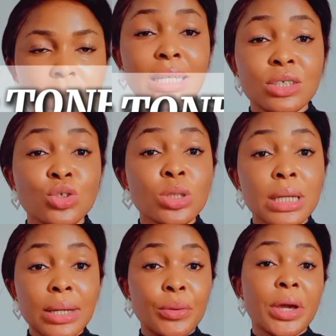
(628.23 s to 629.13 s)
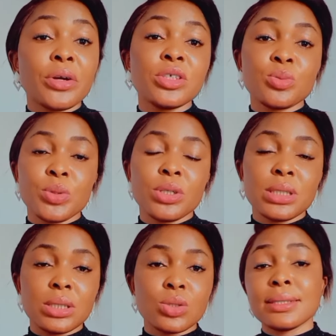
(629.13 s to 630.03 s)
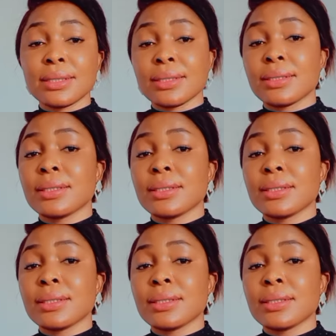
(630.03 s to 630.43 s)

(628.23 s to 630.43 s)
The toner we are going to be using is